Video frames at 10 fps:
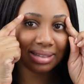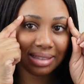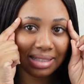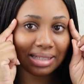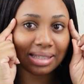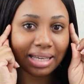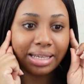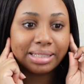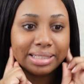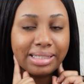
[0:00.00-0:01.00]

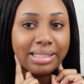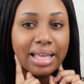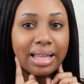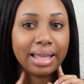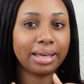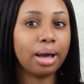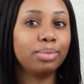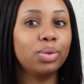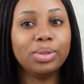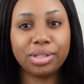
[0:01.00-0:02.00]
detail like I'm
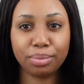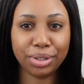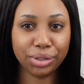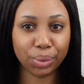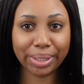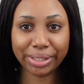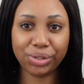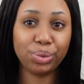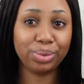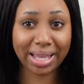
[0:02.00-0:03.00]
going to be doing
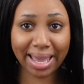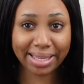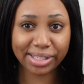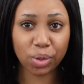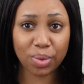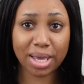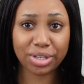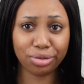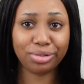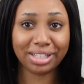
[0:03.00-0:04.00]
today, so that
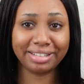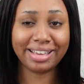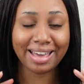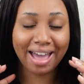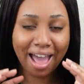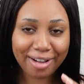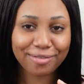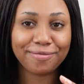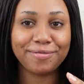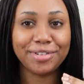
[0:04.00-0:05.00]
you can get
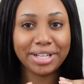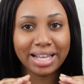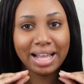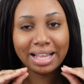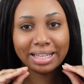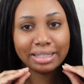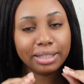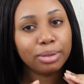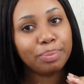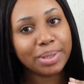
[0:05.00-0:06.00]
every
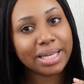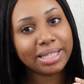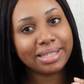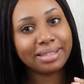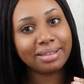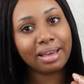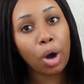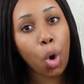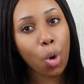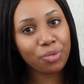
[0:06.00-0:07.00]
little bit.
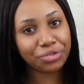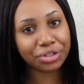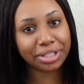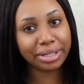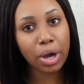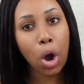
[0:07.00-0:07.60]
Hopefully